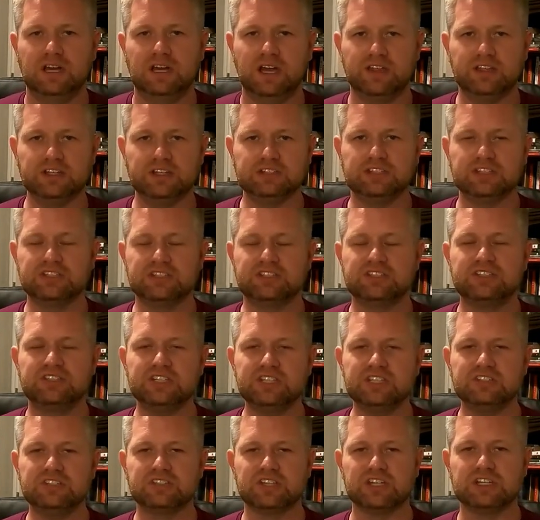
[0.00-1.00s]
I think this
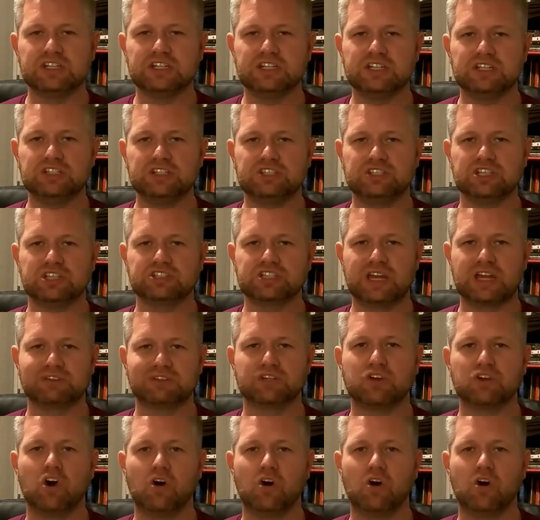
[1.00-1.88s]
season is just kind of a